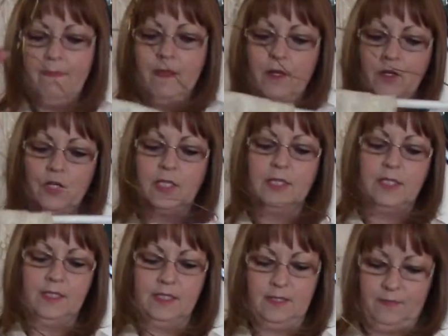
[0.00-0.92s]
Look at
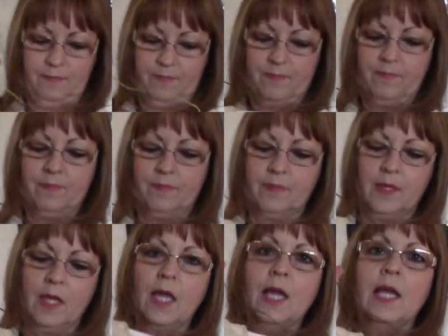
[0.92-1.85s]
this.
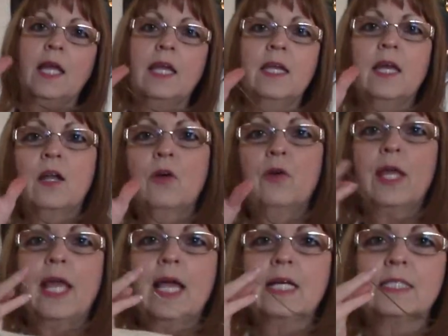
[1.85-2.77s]
It not
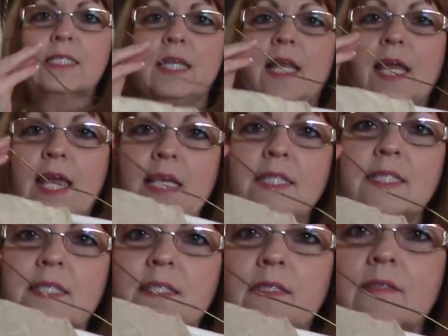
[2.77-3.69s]
only has lace,